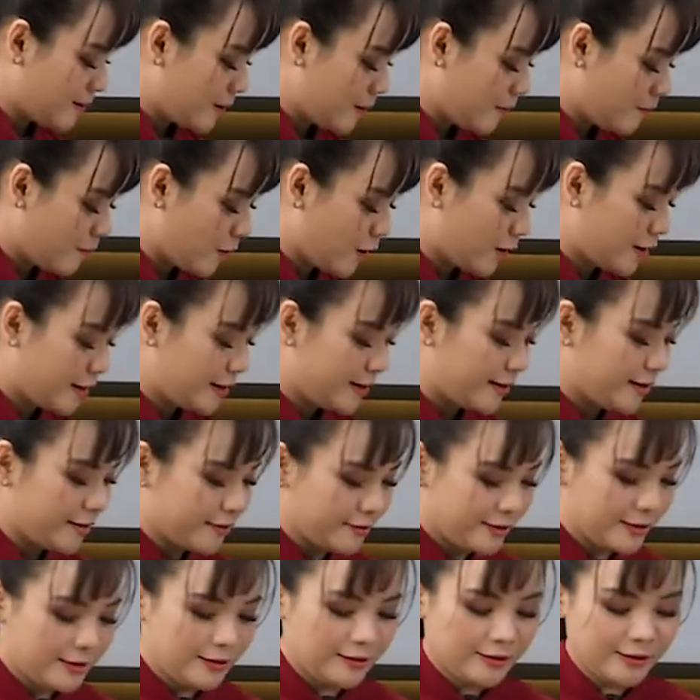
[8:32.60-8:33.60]
more
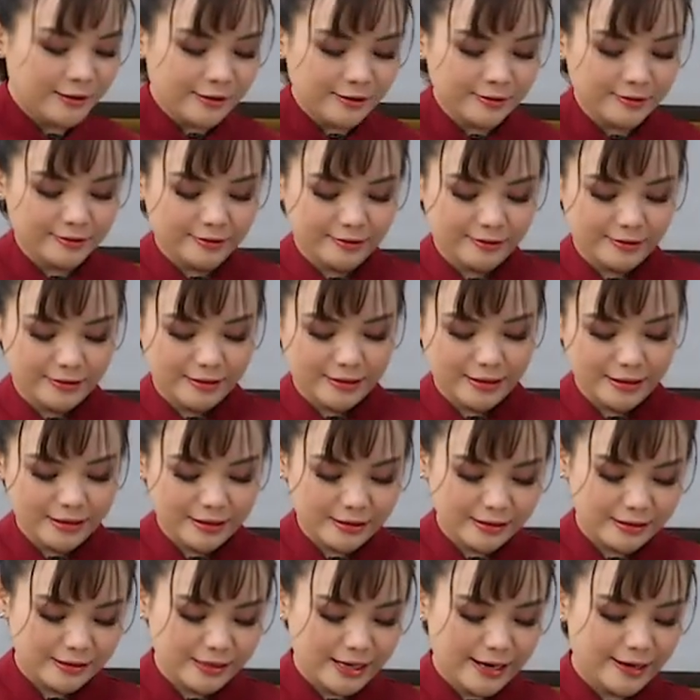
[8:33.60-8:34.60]
clearer
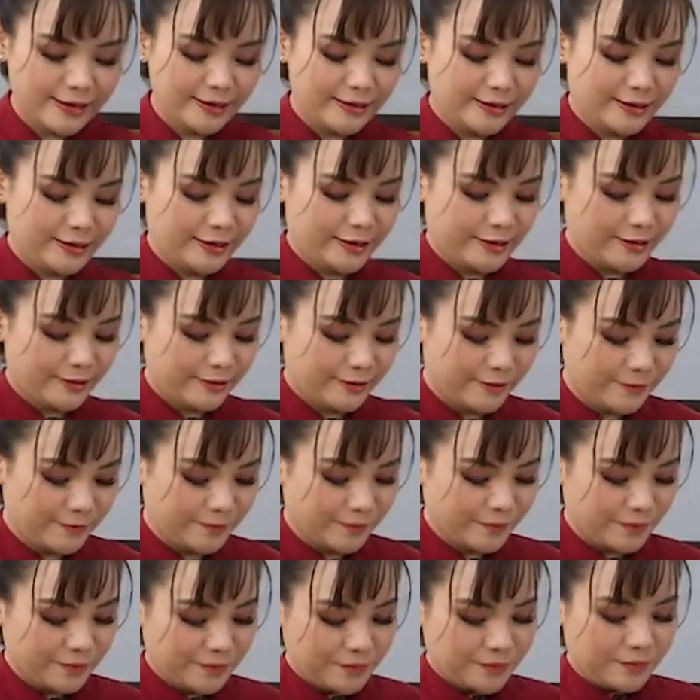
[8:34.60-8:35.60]
inside it.
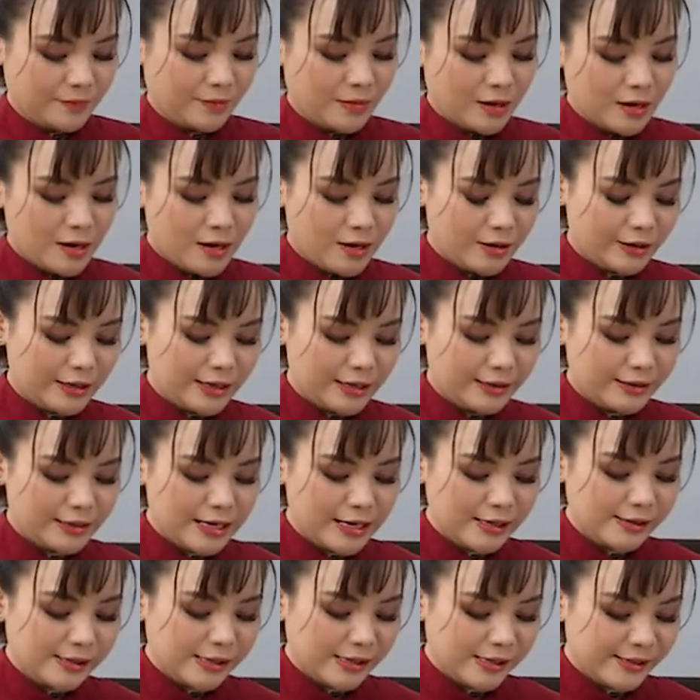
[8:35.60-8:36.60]
Okay,
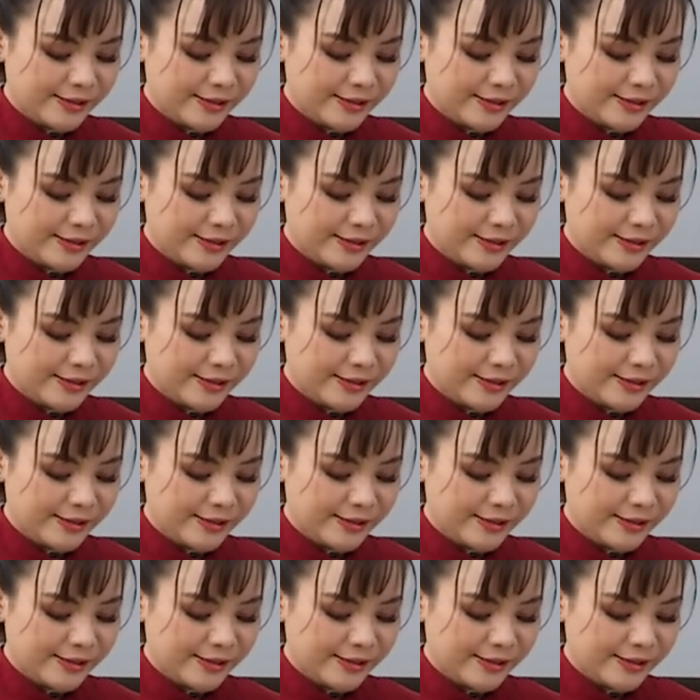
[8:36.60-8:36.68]
this is